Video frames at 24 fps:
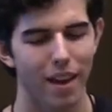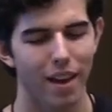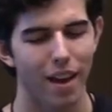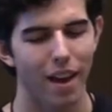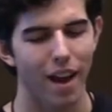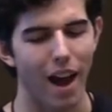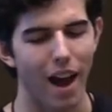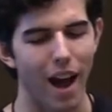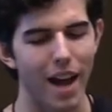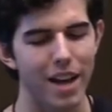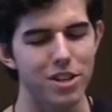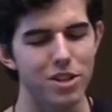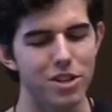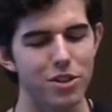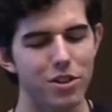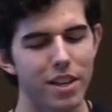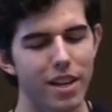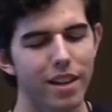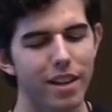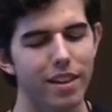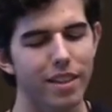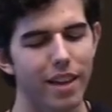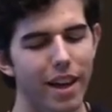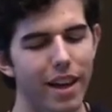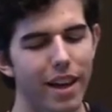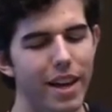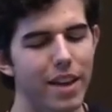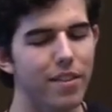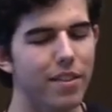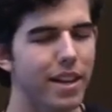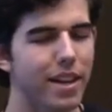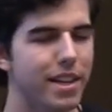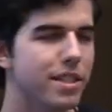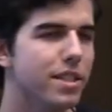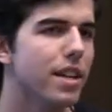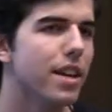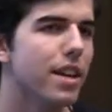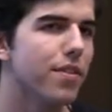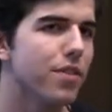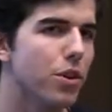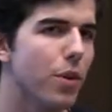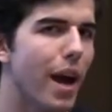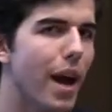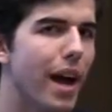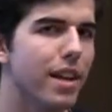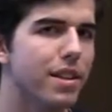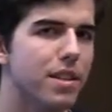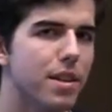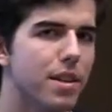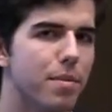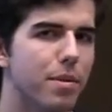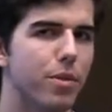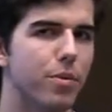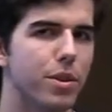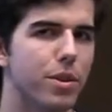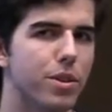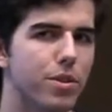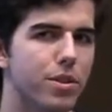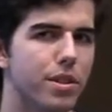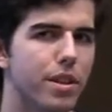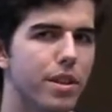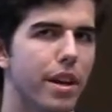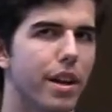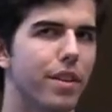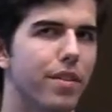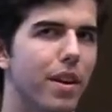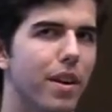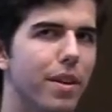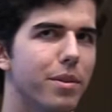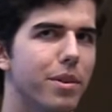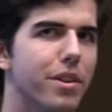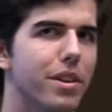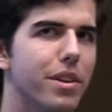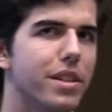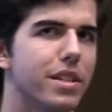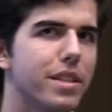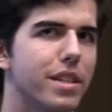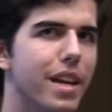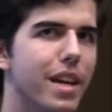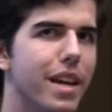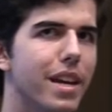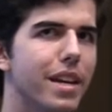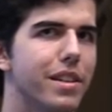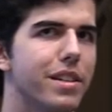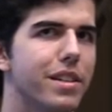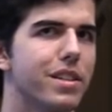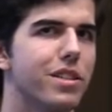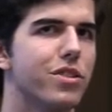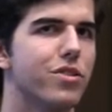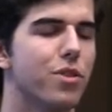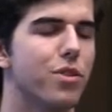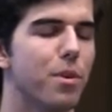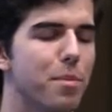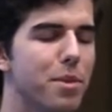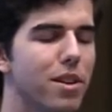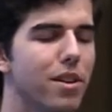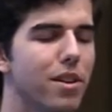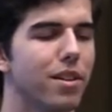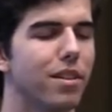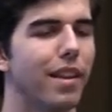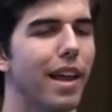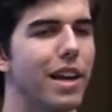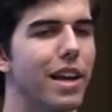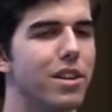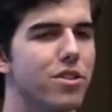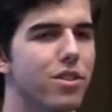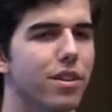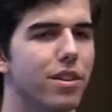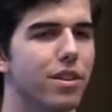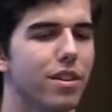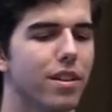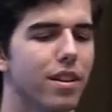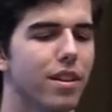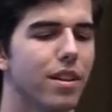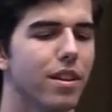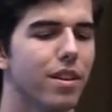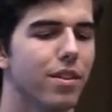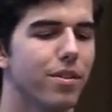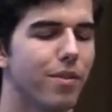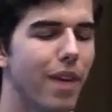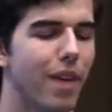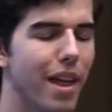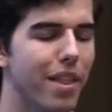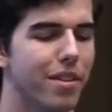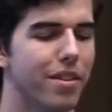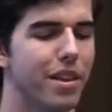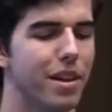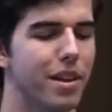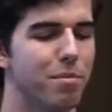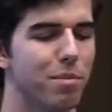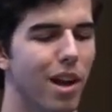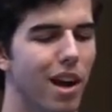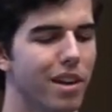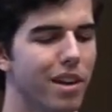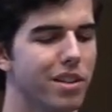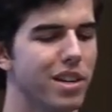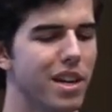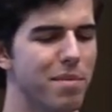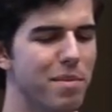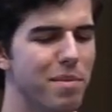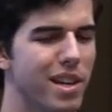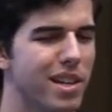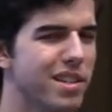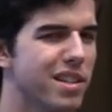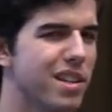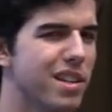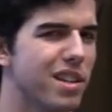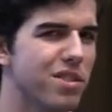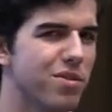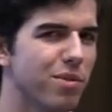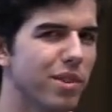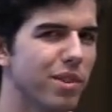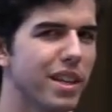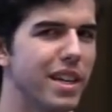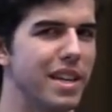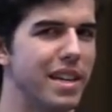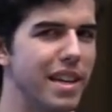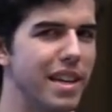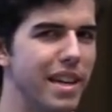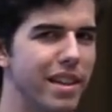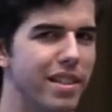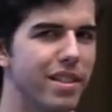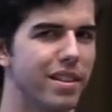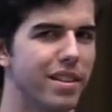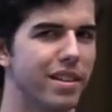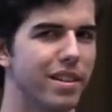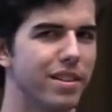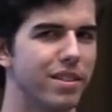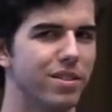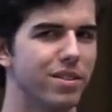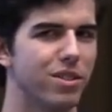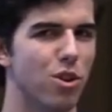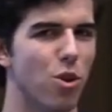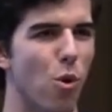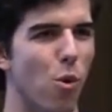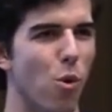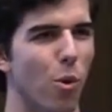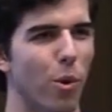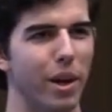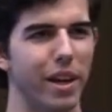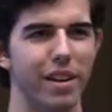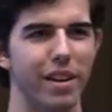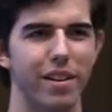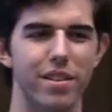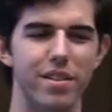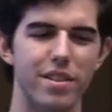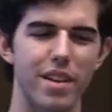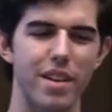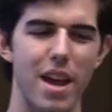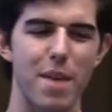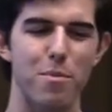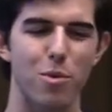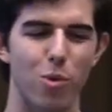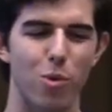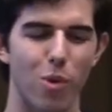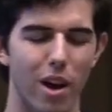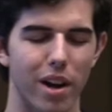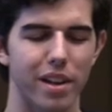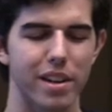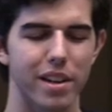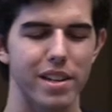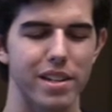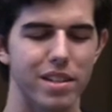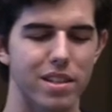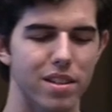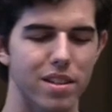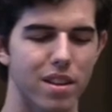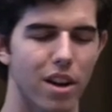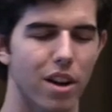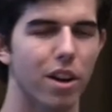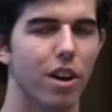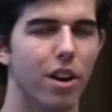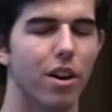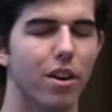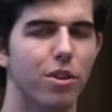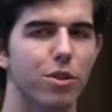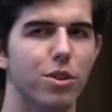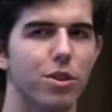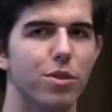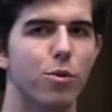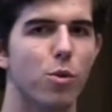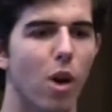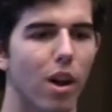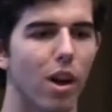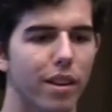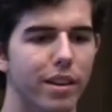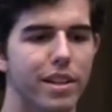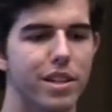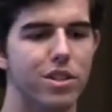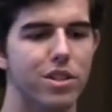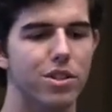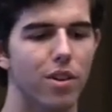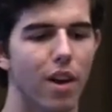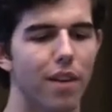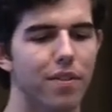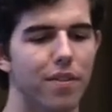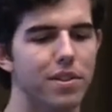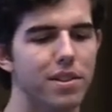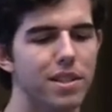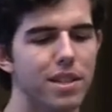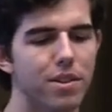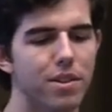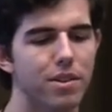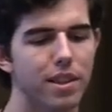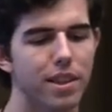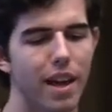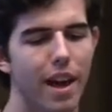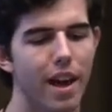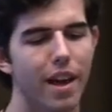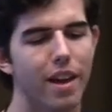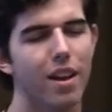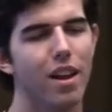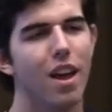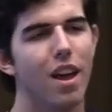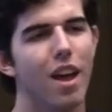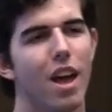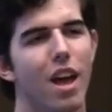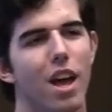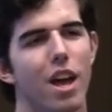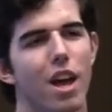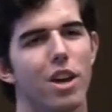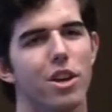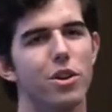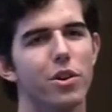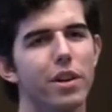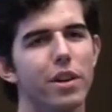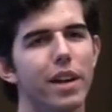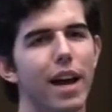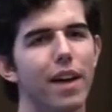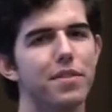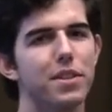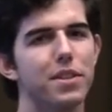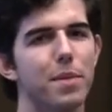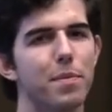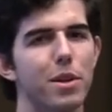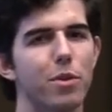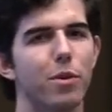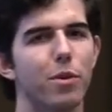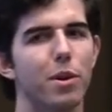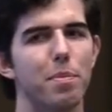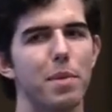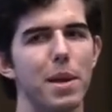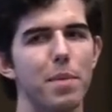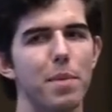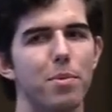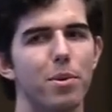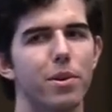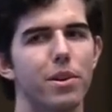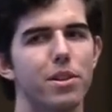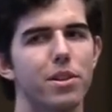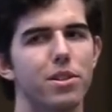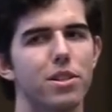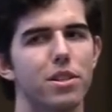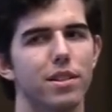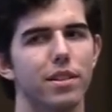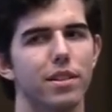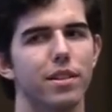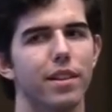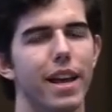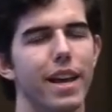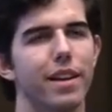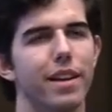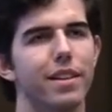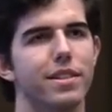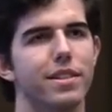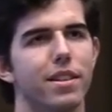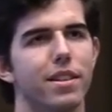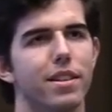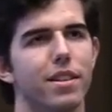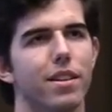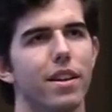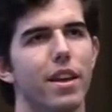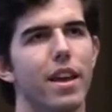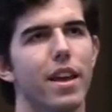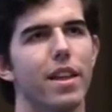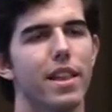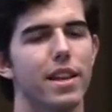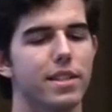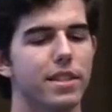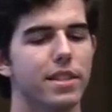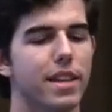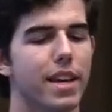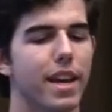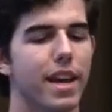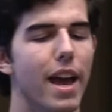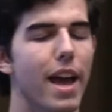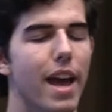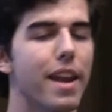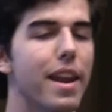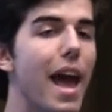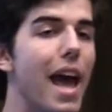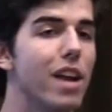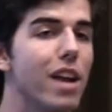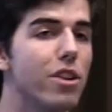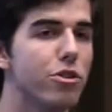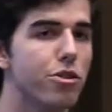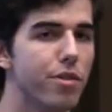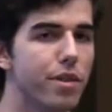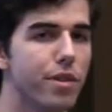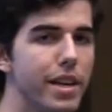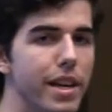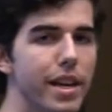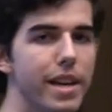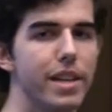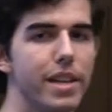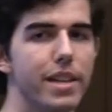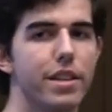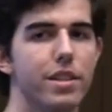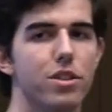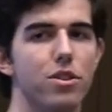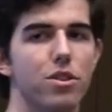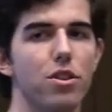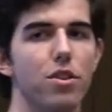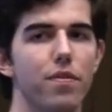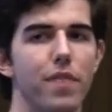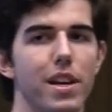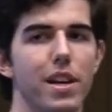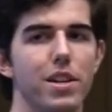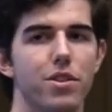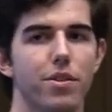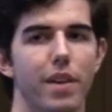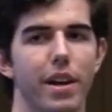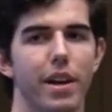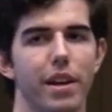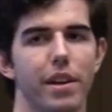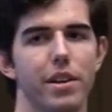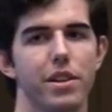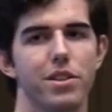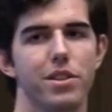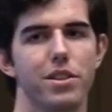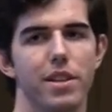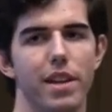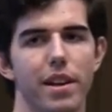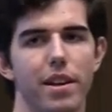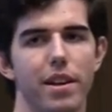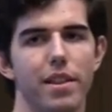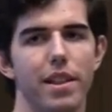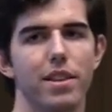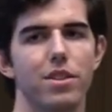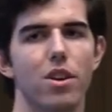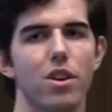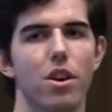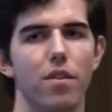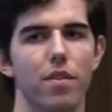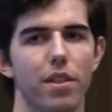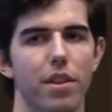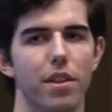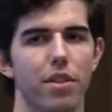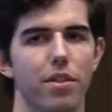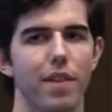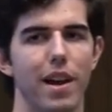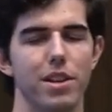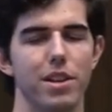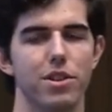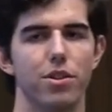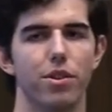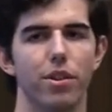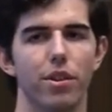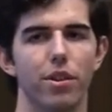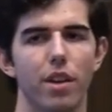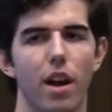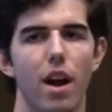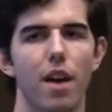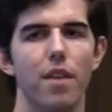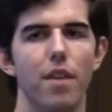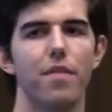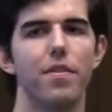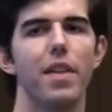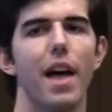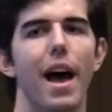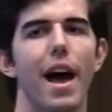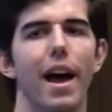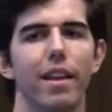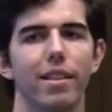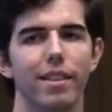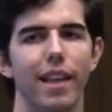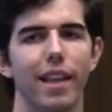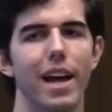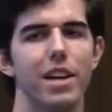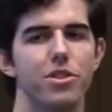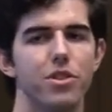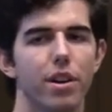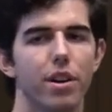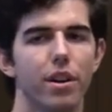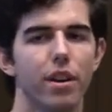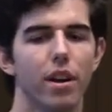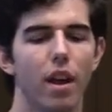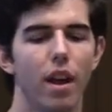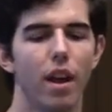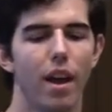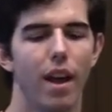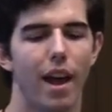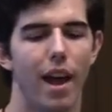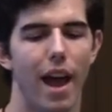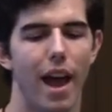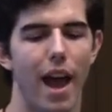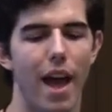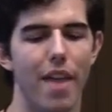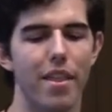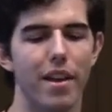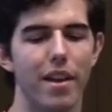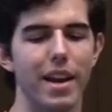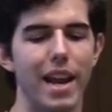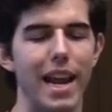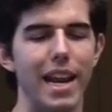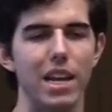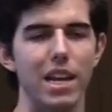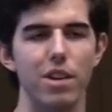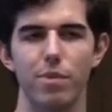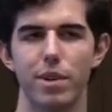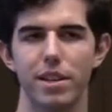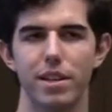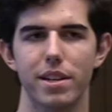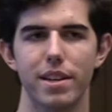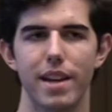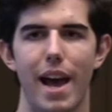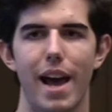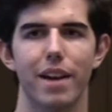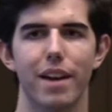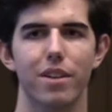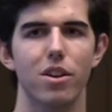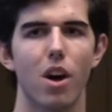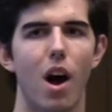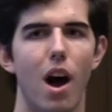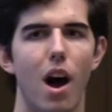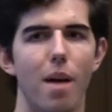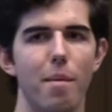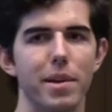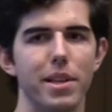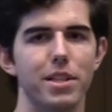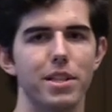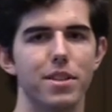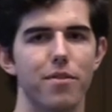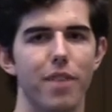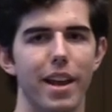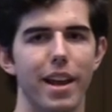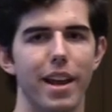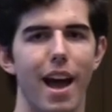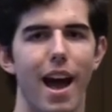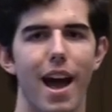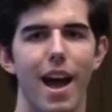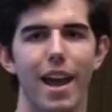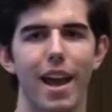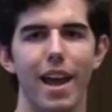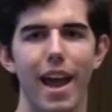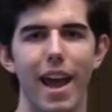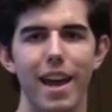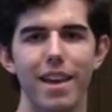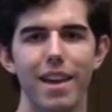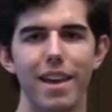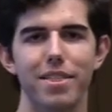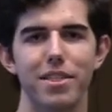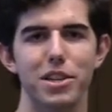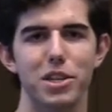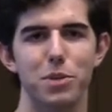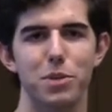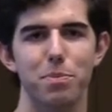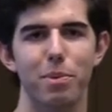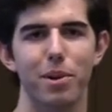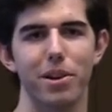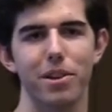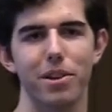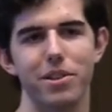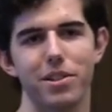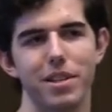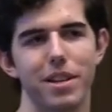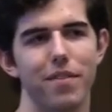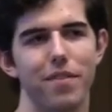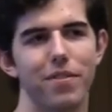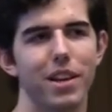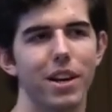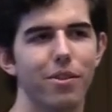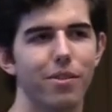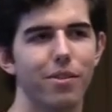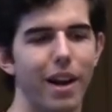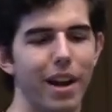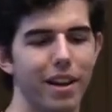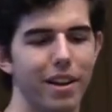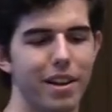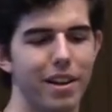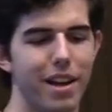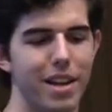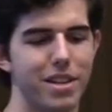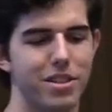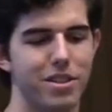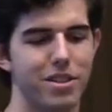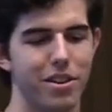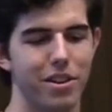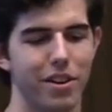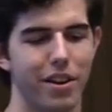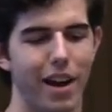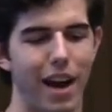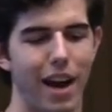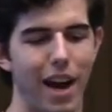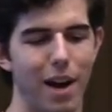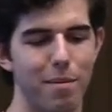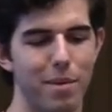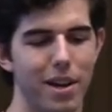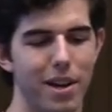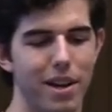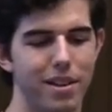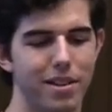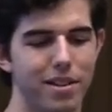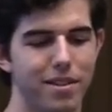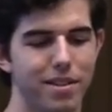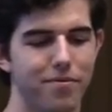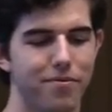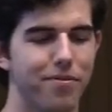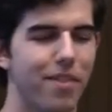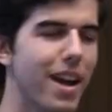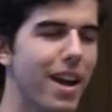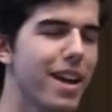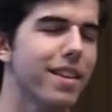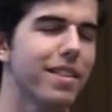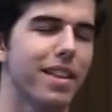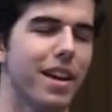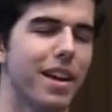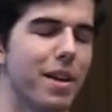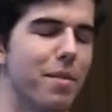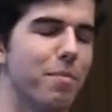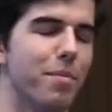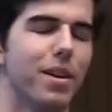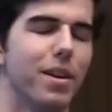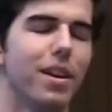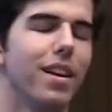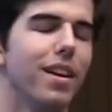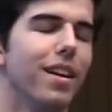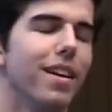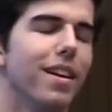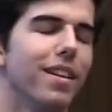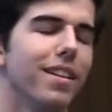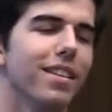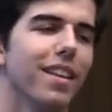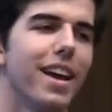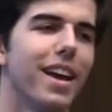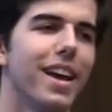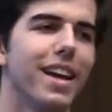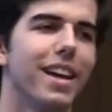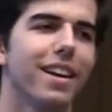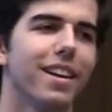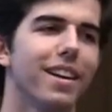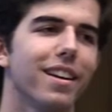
I do think that, it, let's say if you had something which was kind of, I'm going to say distributed ledger rather than blockchain because it doesn't really need the coin type quantities or qualities you often see with that. You could have something where people could just like, let's say an entry is new facial recognition data that's over the threshold of that ledger and then anyone can add comments of like i hate this person if they're recognized on your camera fight them like